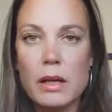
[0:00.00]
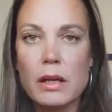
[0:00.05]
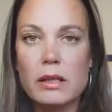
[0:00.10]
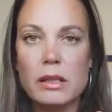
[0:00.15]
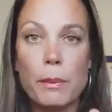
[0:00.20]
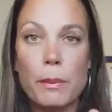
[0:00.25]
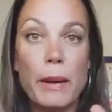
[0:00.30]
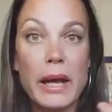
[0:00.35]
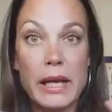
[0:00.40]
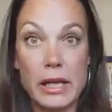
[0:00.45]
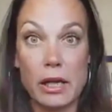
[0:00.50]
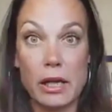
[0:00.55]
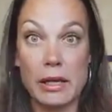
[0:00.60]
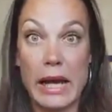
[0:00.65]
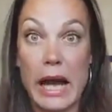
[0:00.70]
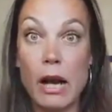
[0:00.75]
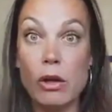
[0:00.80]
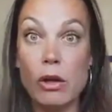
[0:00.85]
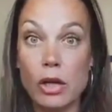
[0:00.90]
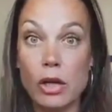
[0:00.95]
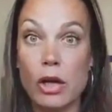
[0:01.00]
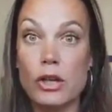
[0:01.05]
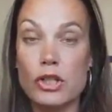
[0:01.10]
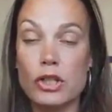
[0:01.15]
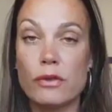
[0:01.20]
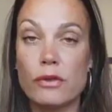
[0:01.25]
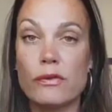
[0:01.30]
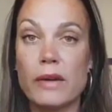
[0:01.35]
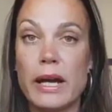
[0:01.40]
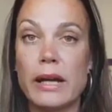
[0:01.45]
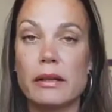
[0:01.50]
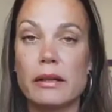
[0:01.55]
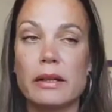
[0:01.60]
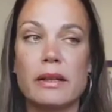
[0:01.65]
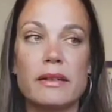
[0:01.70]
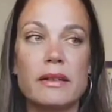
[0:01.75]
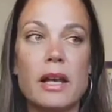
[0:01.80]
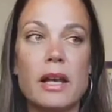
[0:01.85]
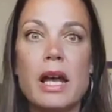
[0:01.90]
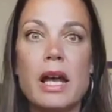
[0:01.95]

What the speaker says: depending on how large your file is,